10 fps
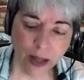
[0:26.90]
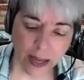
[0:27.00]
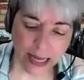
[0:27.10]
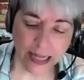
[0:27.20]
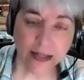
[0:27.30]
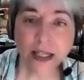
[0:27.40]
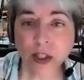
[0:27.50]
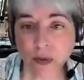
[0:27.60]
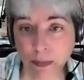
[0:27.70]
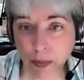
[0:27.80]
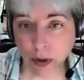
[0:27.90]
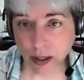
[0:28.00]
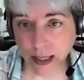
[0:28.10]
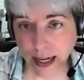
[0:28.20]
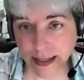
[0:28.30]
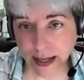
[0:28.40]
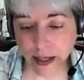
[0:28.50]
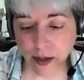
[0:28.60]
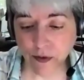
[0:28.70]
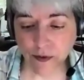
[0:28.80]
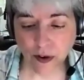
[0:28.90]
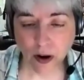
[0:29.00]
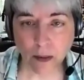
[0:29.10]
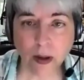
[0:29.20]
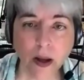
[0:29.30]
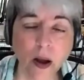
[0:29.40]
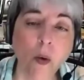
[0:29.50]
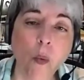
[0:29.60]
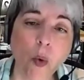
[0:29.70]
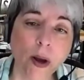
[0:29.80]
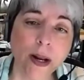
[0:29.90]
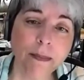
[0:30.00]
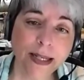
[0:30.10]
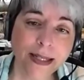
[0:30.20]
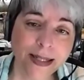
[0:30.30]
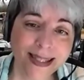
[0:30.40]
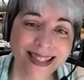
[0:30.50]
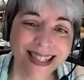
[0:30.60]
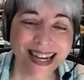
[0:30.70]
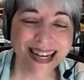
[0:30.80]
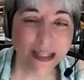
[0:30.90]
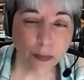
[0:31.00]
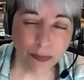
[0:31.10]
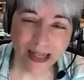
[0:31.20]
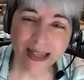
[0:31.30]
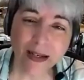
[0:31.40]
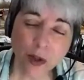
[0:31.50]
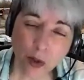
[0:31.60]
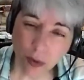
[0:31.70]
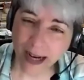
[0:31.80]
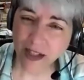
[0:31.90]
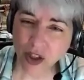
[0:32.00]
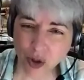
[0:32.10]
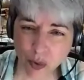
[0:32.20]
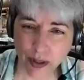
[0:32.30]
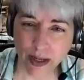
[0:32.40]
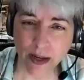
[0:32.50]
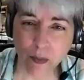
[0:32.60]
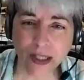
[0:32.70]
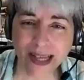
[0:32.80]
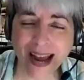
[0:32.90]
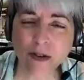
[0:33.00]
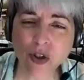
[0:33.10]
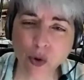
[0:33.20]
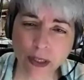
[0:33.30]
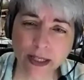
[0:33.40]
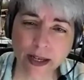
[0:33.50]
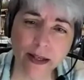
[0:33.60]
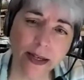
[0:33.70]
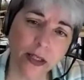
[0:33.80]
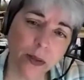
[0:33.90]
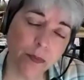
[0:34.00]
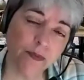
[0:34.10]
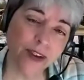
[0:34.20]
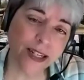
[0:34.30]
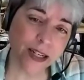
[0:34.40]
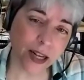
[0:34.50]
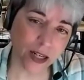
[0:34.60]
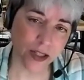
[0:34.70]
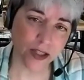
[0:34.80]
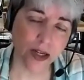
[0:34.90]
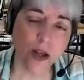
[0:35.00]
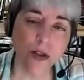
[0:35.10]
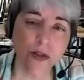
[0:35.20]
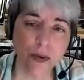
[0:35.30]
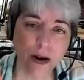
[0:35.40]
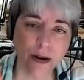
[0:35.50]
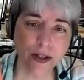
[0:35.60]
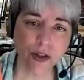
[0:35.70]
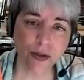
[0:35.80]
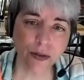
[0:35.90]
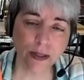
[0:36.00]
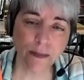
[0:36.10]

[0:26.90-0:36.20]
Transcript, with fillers: In these three books, I take you from what it means to be, to write a story, and what, how storytelling has affected us throughout history,